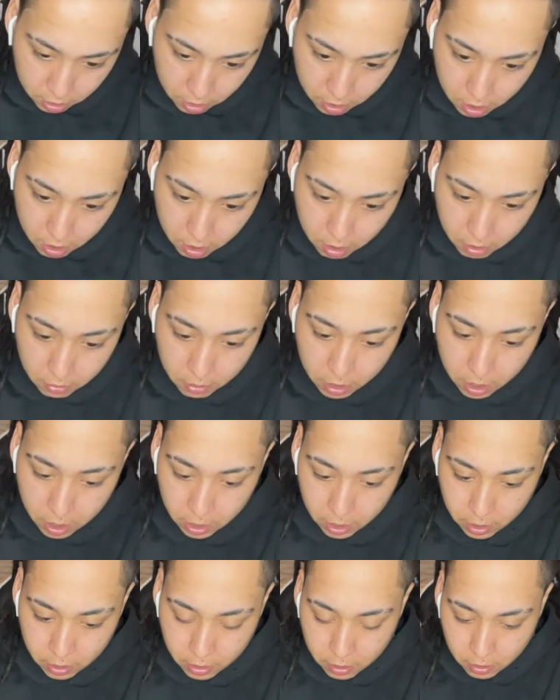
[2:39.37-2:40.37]
All
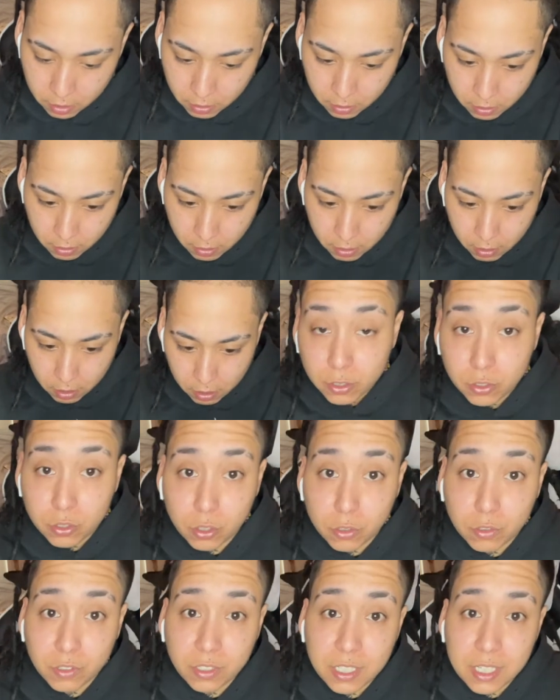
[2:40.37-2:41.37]
right.
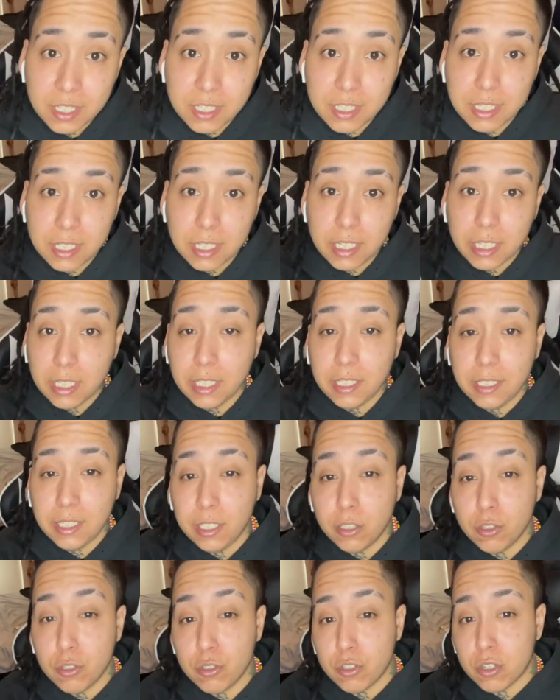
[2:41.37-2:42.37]
So since the
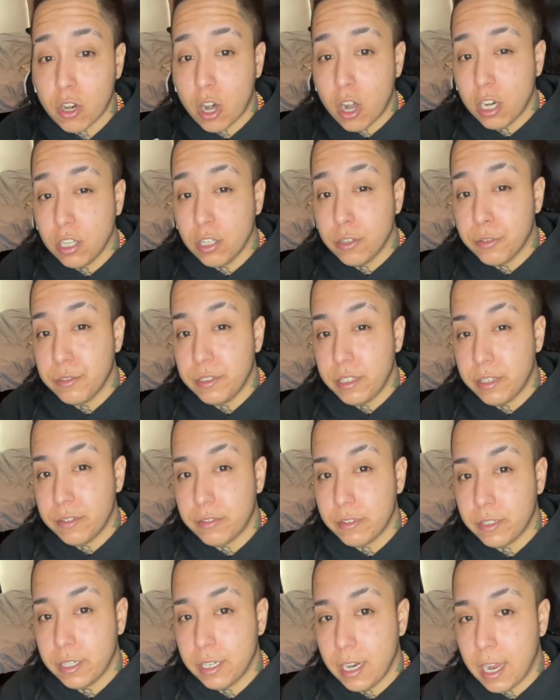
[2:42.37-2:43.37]
needles are a little
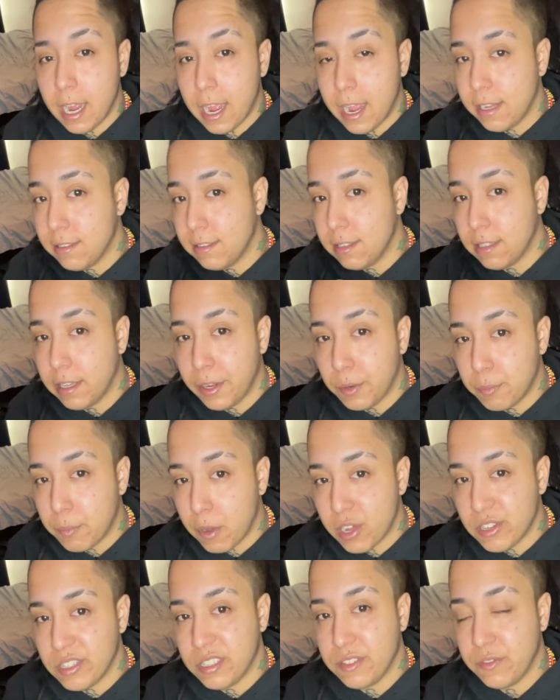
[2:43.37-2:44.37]
different, I had to like
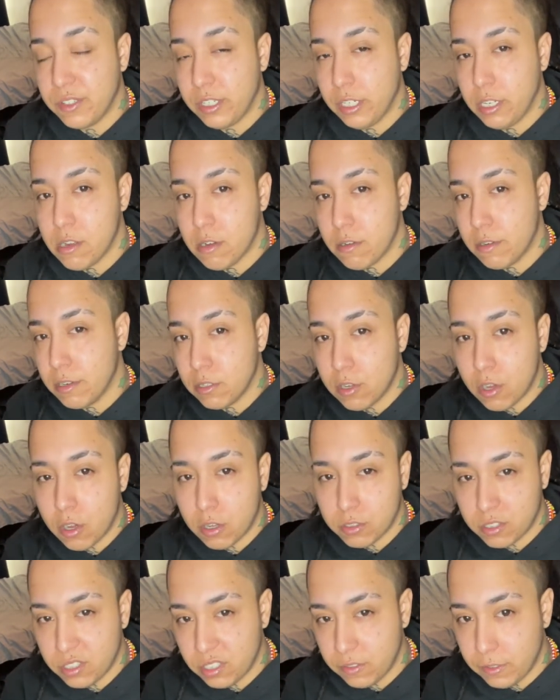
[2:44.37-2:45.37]
pause the video and call
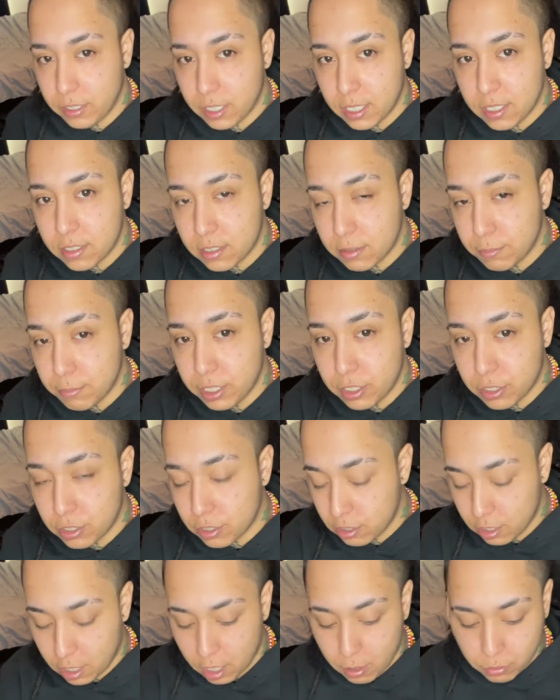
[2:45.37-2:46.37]
CVS to make
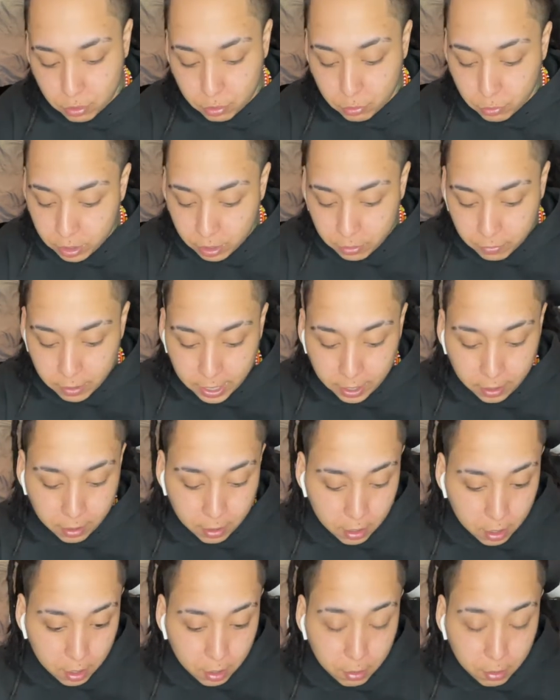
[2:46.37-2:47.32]
sure that I was doing it right,